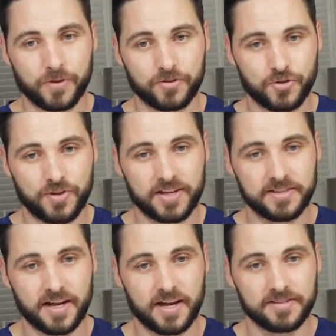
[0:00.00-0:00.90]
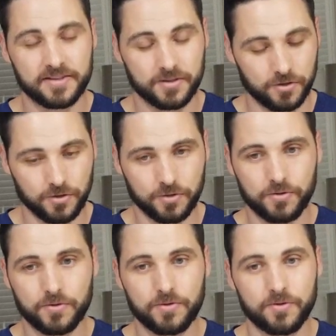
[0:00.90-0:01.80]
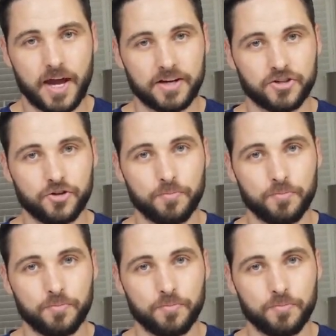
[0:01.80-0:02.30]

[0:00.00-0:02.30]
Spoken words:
So that's a nice little extra